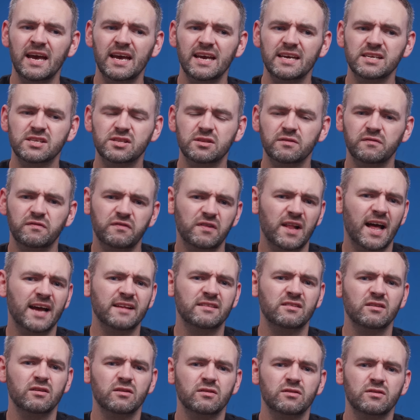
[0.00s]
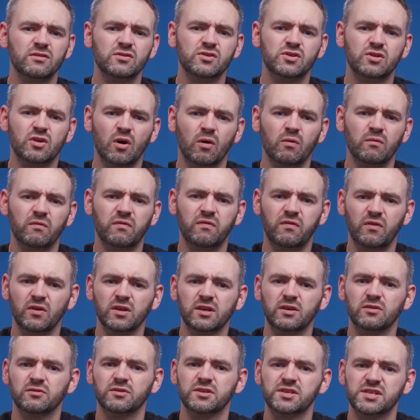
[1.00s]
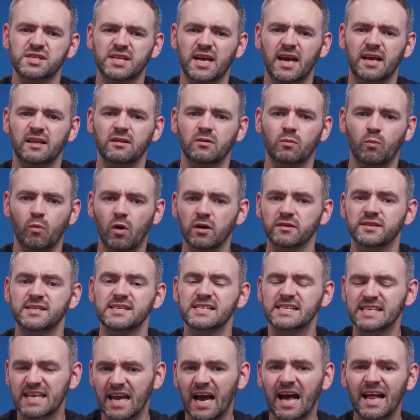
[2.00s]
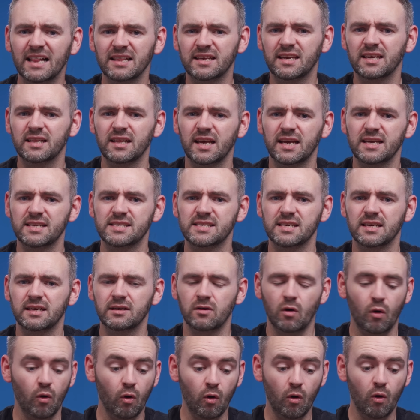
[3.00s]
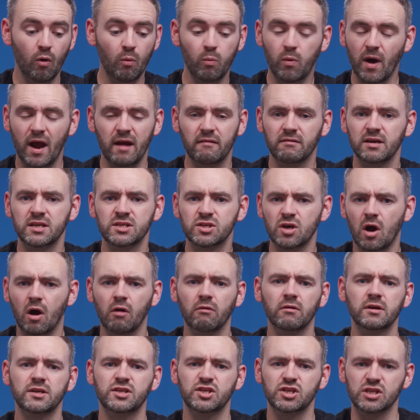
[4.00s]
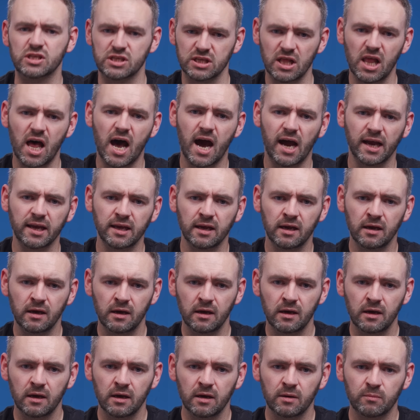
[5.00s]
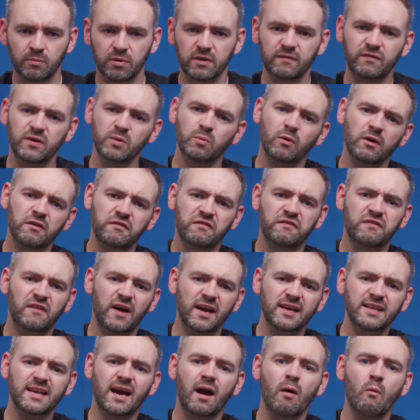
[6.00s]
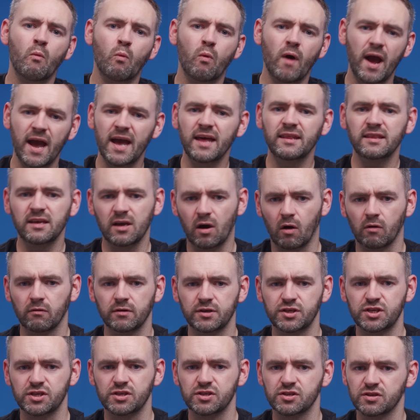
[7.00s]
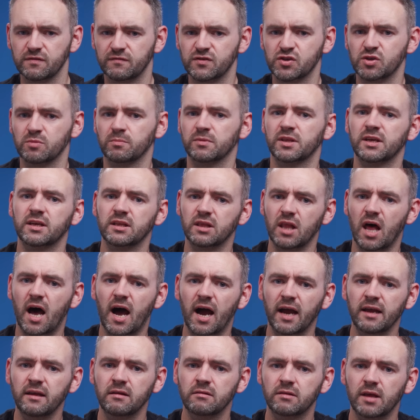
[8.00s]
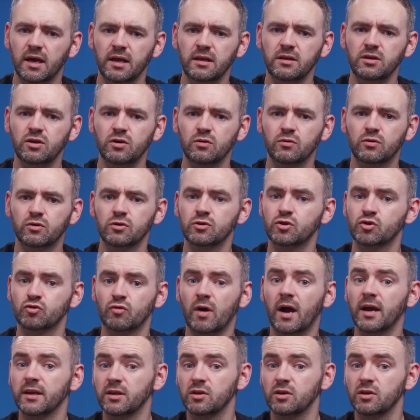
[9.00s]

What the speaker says: is that Flat Earthers don't fully understand what it's calculating or where its origins lie. But if you want to find out where the origins of something lie, then you could try